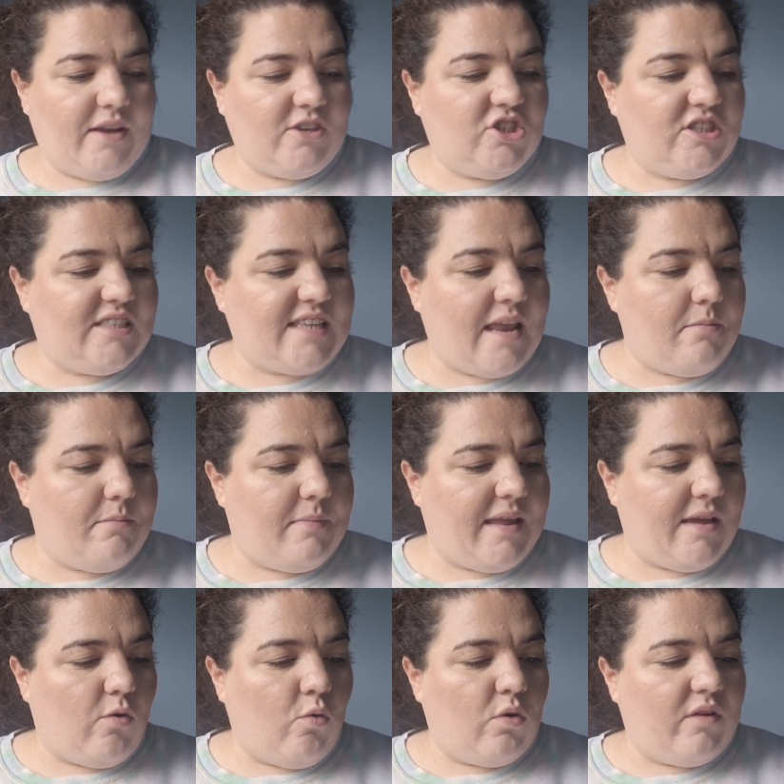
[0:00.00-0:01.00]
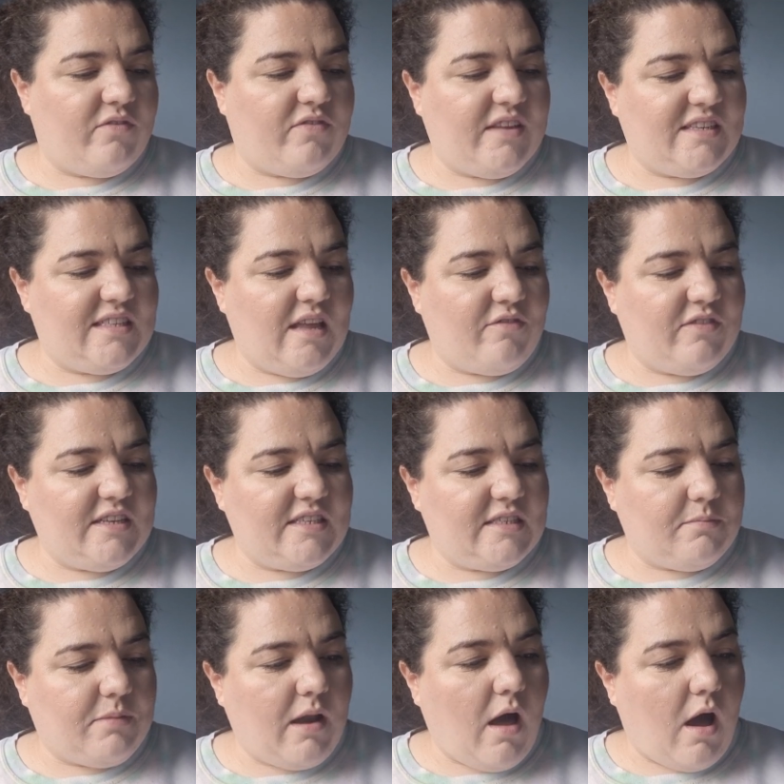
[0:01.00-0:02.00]
And she sent me all of these lovely
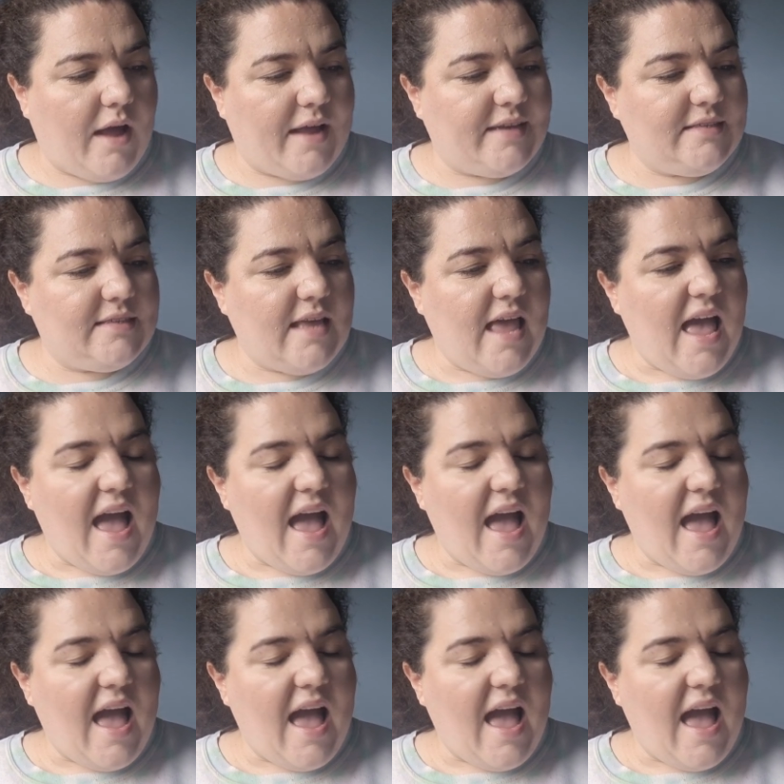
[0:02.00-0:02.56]
supplies,